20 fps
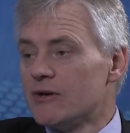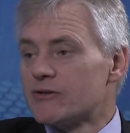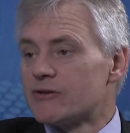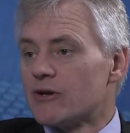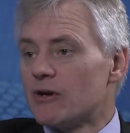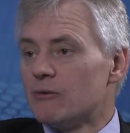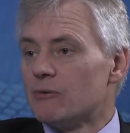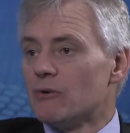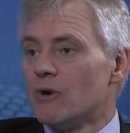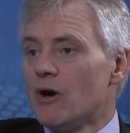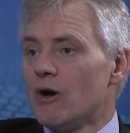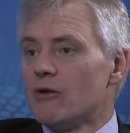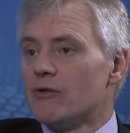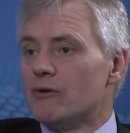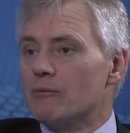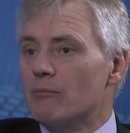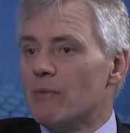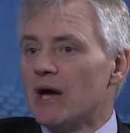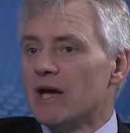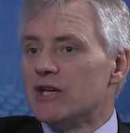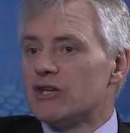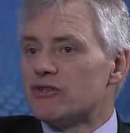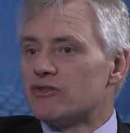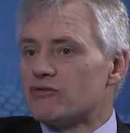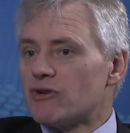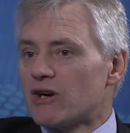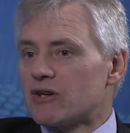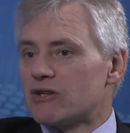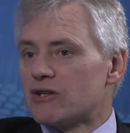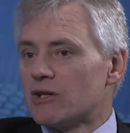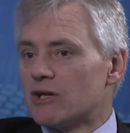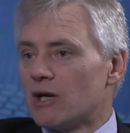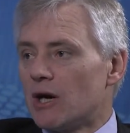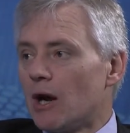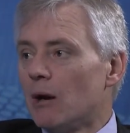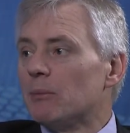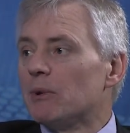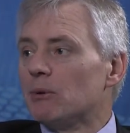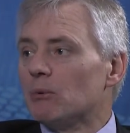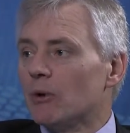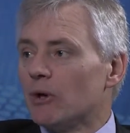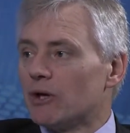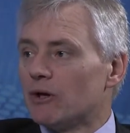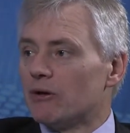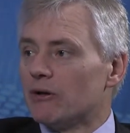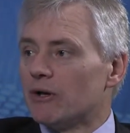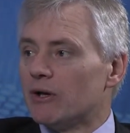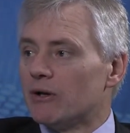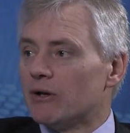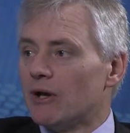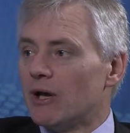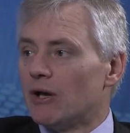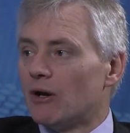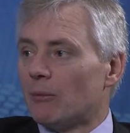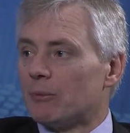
So the main structure that I'll be working on and,